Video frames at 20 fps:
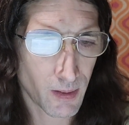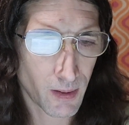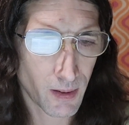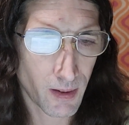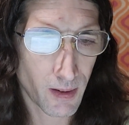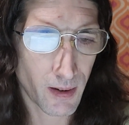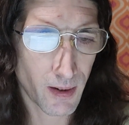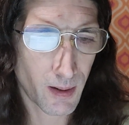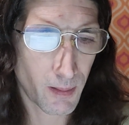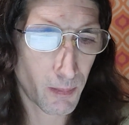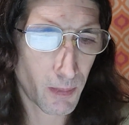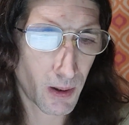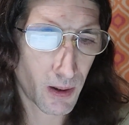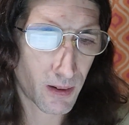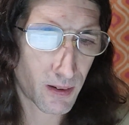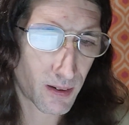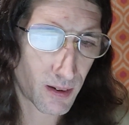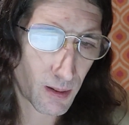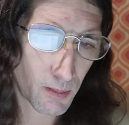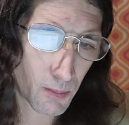Now that may
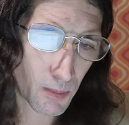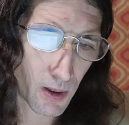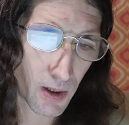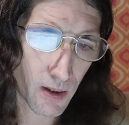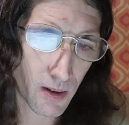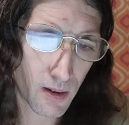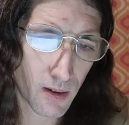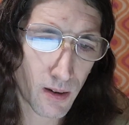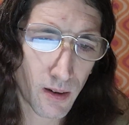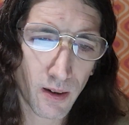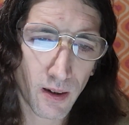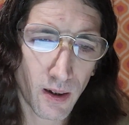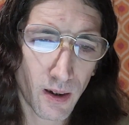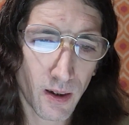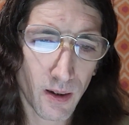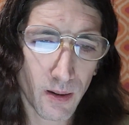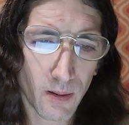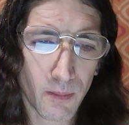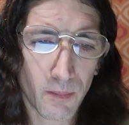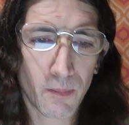seem like a
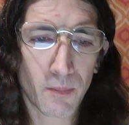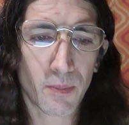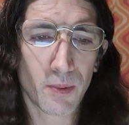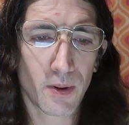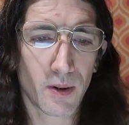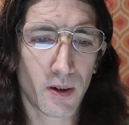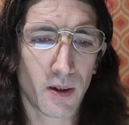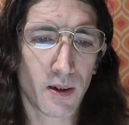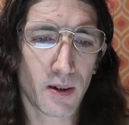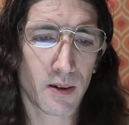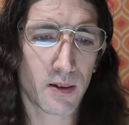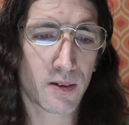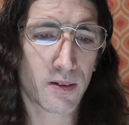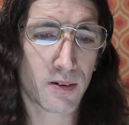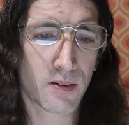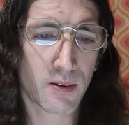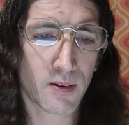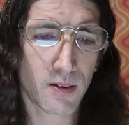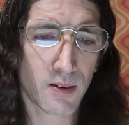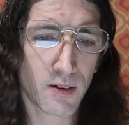lot,
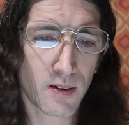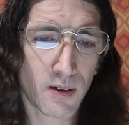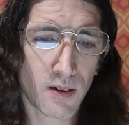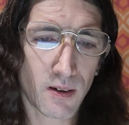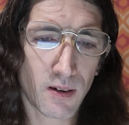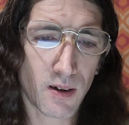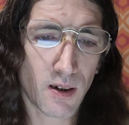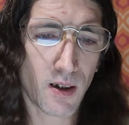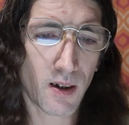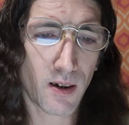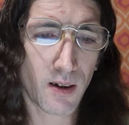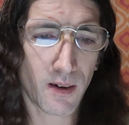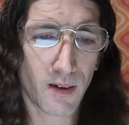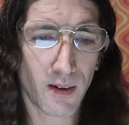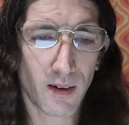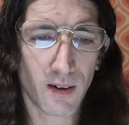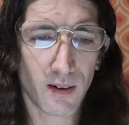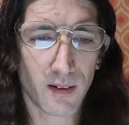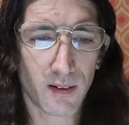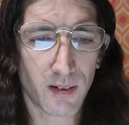but a lot of
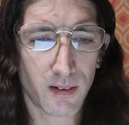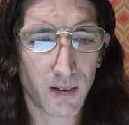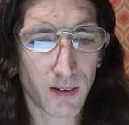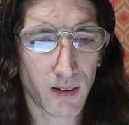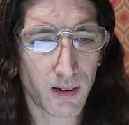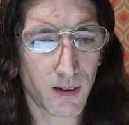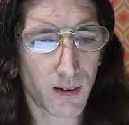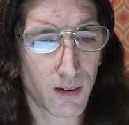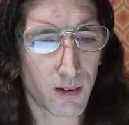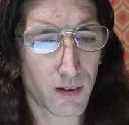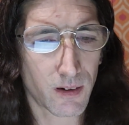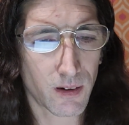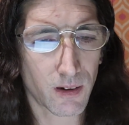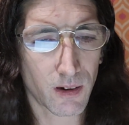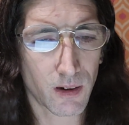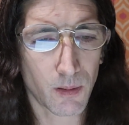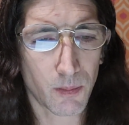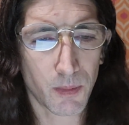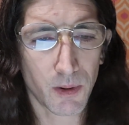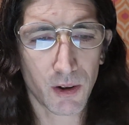these scenes are
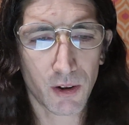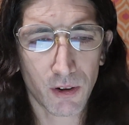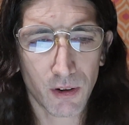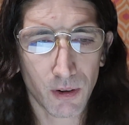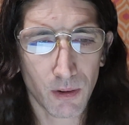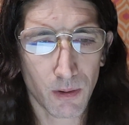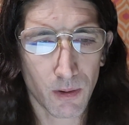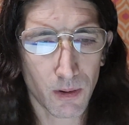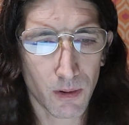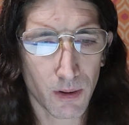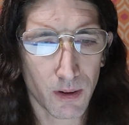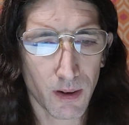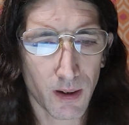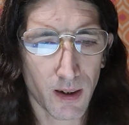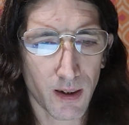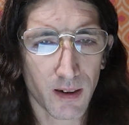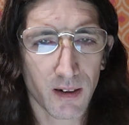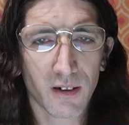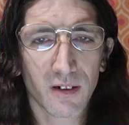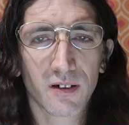going to be short
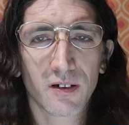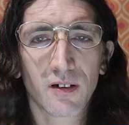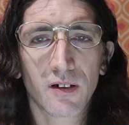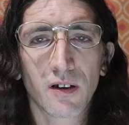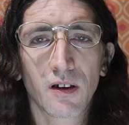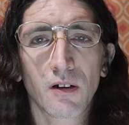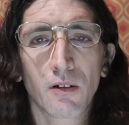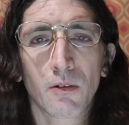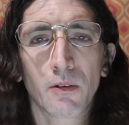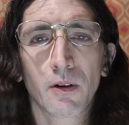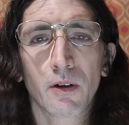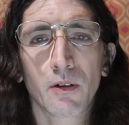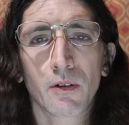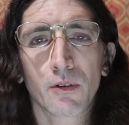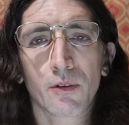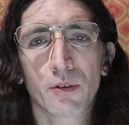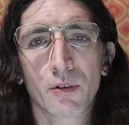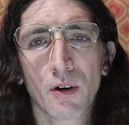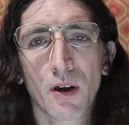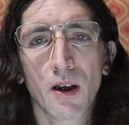exterior
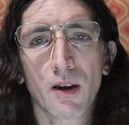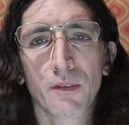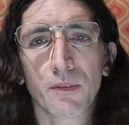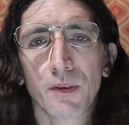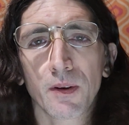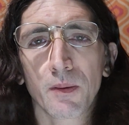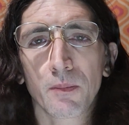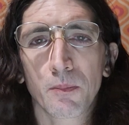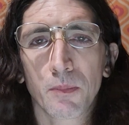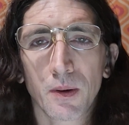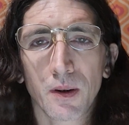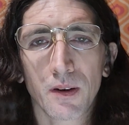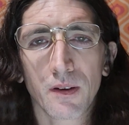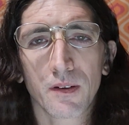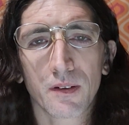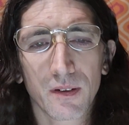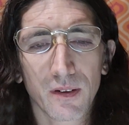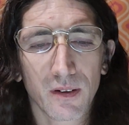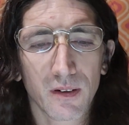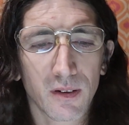driving
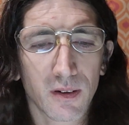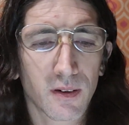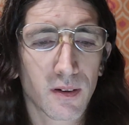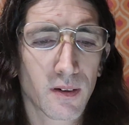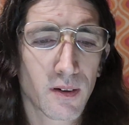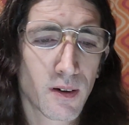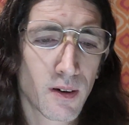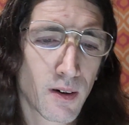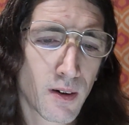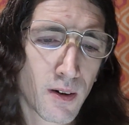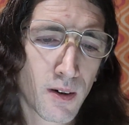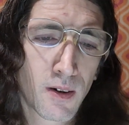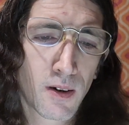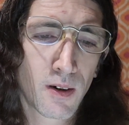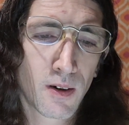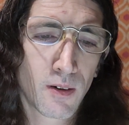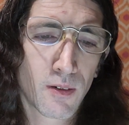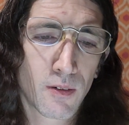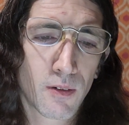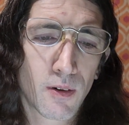pieces.
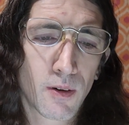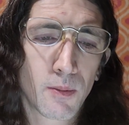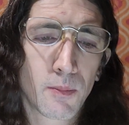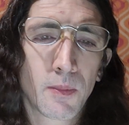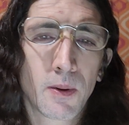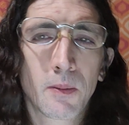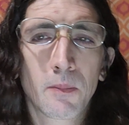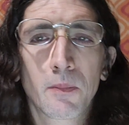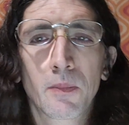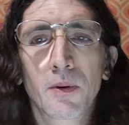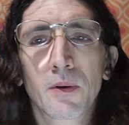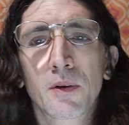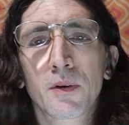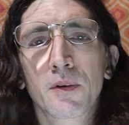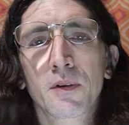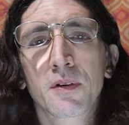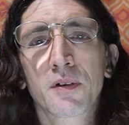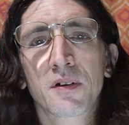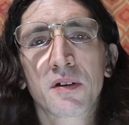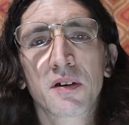
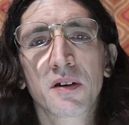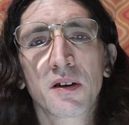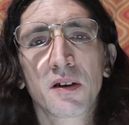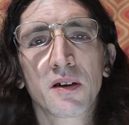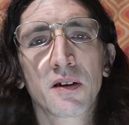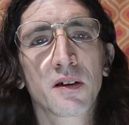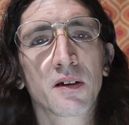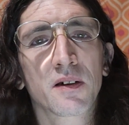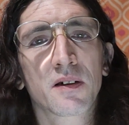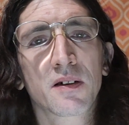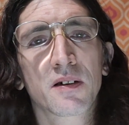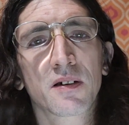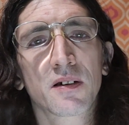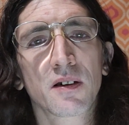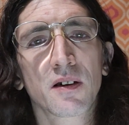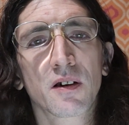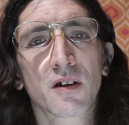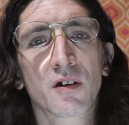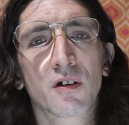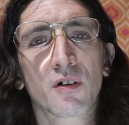Remember scene
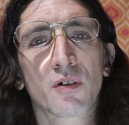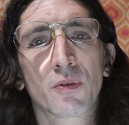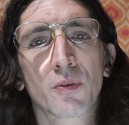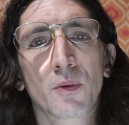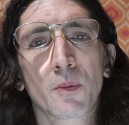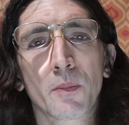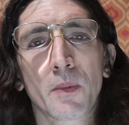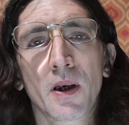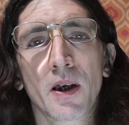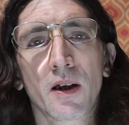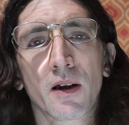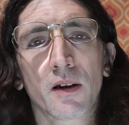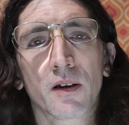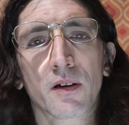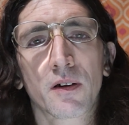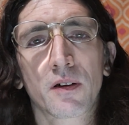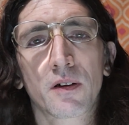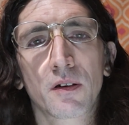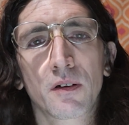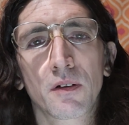6 from Act
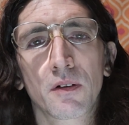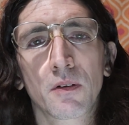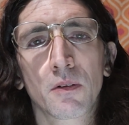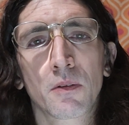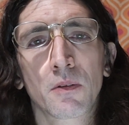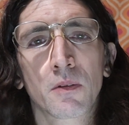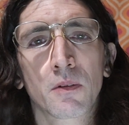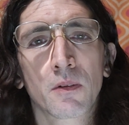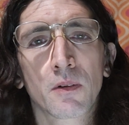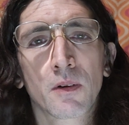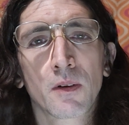2?